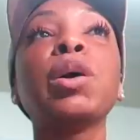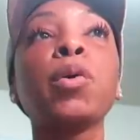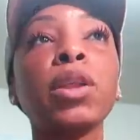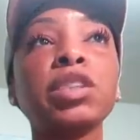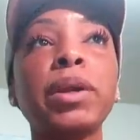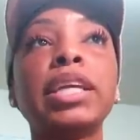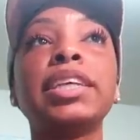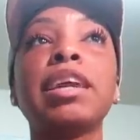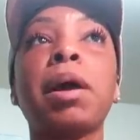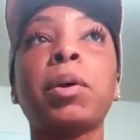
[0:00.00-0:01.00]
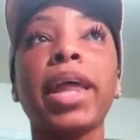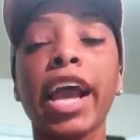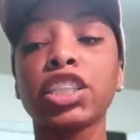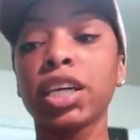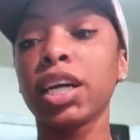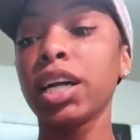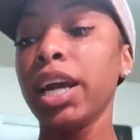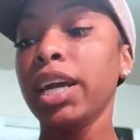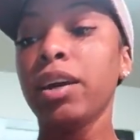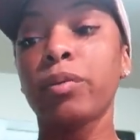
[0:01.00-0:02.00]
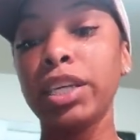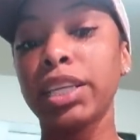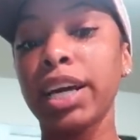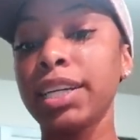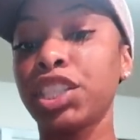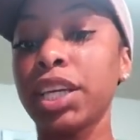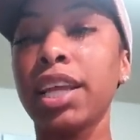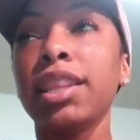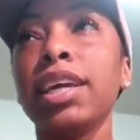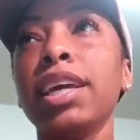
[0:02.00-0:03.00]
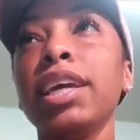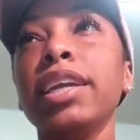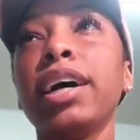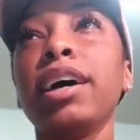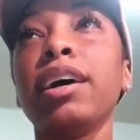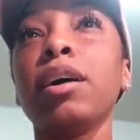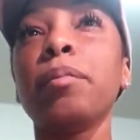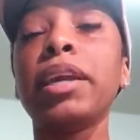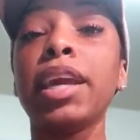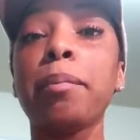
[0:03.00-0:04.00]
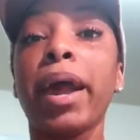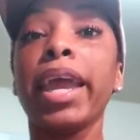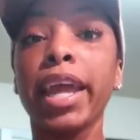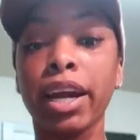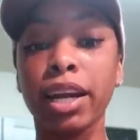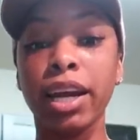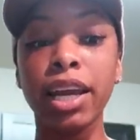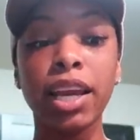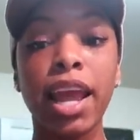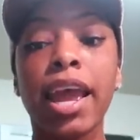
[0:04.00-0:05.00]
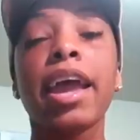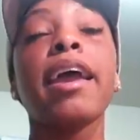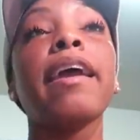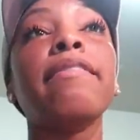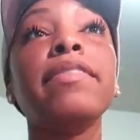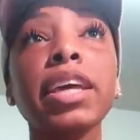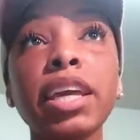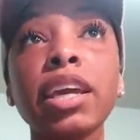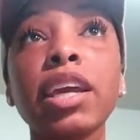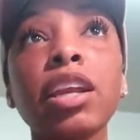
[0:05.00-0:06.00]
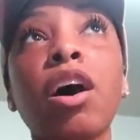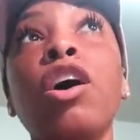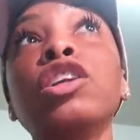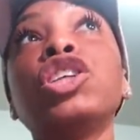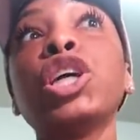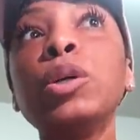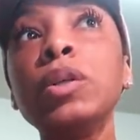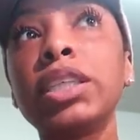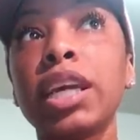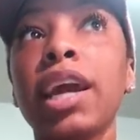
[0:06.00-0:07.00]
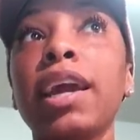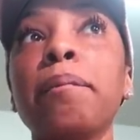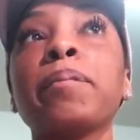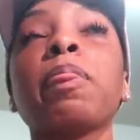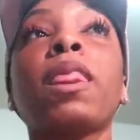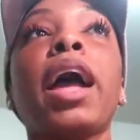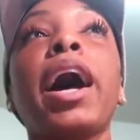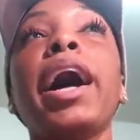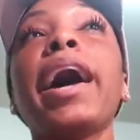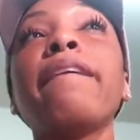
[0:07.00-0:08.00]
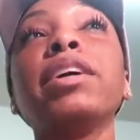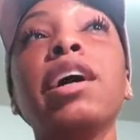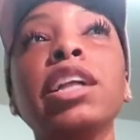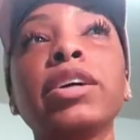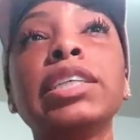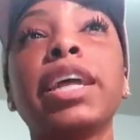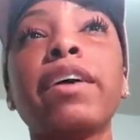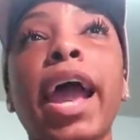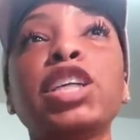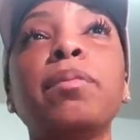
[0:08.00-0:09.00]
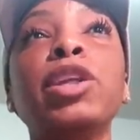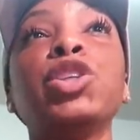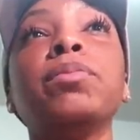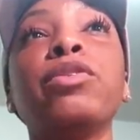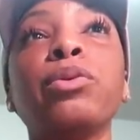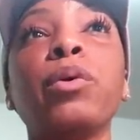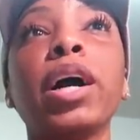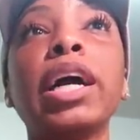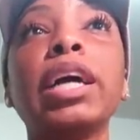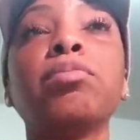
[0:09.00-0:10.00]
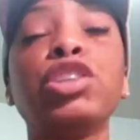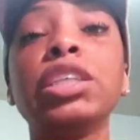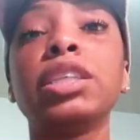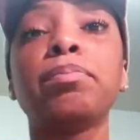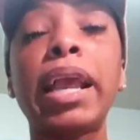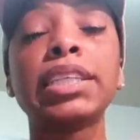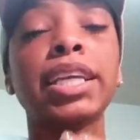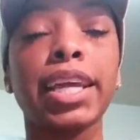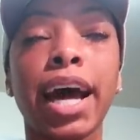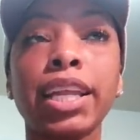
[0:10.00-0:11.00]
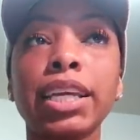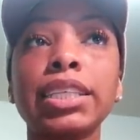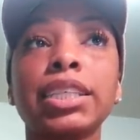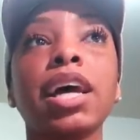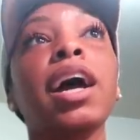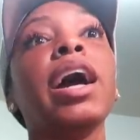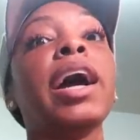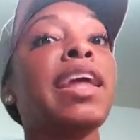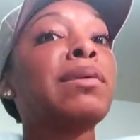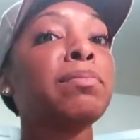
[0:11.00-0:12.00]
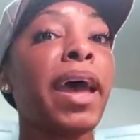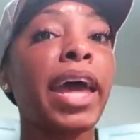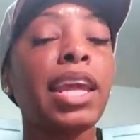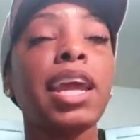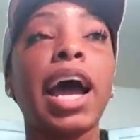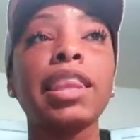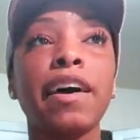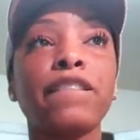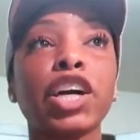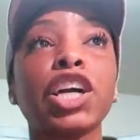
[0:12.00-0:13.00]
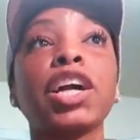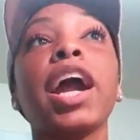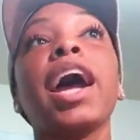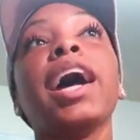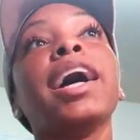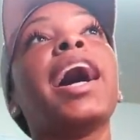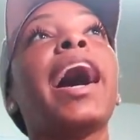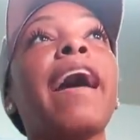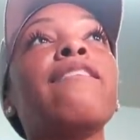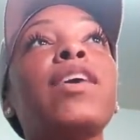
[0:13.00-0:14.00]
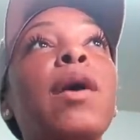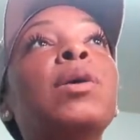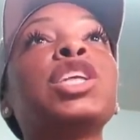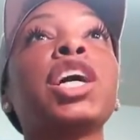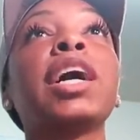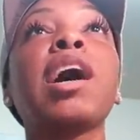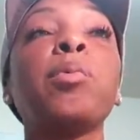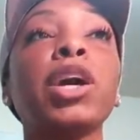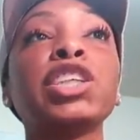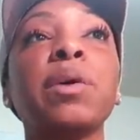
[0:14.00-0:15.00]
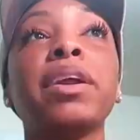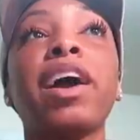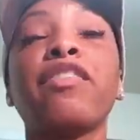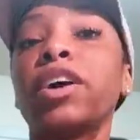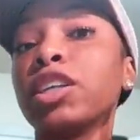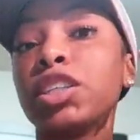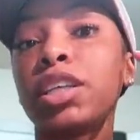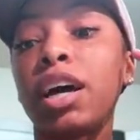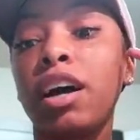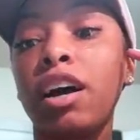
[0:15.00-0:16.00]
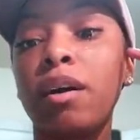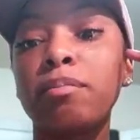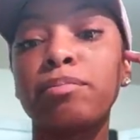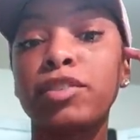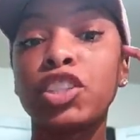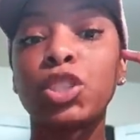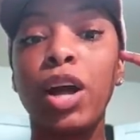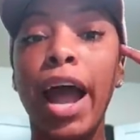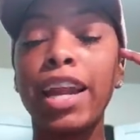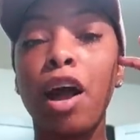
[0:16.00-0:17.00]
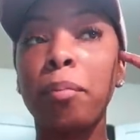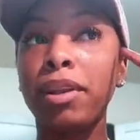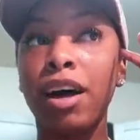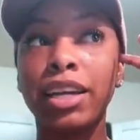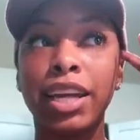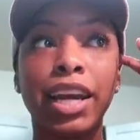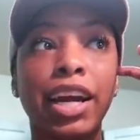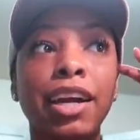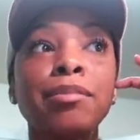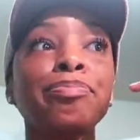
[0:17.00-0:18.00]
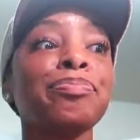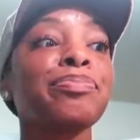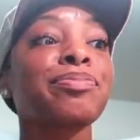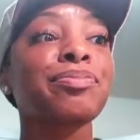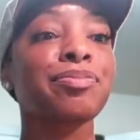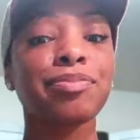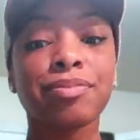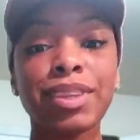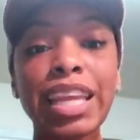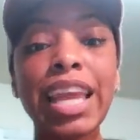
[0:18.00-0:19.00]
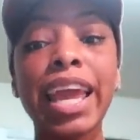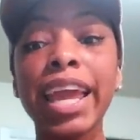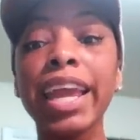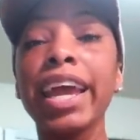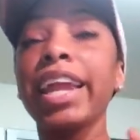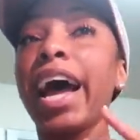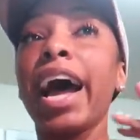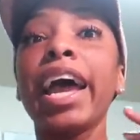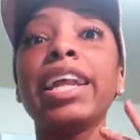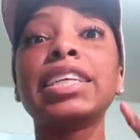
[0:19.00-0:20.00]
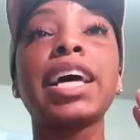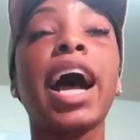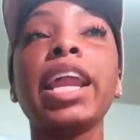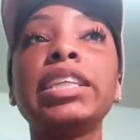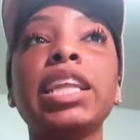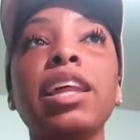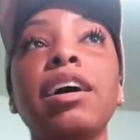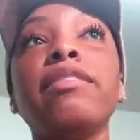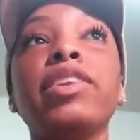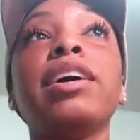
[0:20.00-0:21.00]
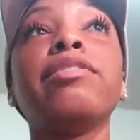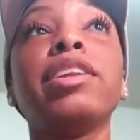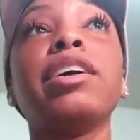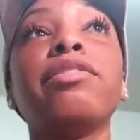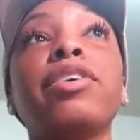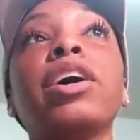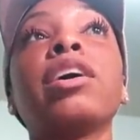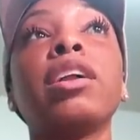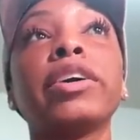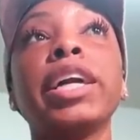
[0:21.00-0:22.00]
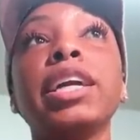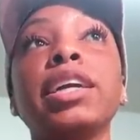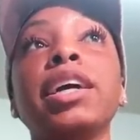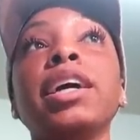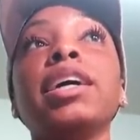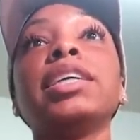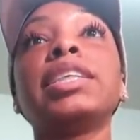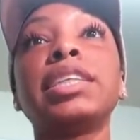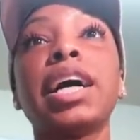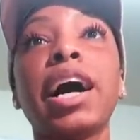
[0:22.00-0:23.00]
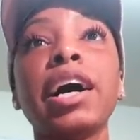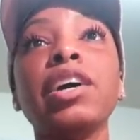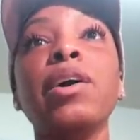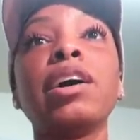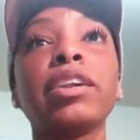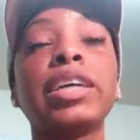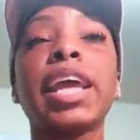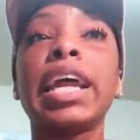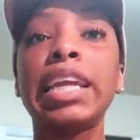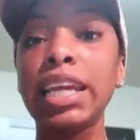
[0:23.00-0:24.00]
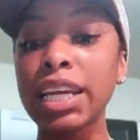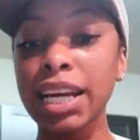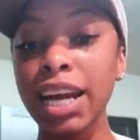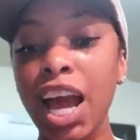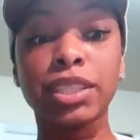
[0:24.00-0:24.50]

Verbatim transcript: So I'm going this weekend to get my relaxer retouched and then um, get my hair cut. And then on Tuesday, I have a colorist that I've actually been to before. She's based in Dallas. Her name is Maddie. I love her. I have I went to her a couple years ago whenever I first um, tried out blonde hair. And I just I just love, love, love her coloring style and coloring technique.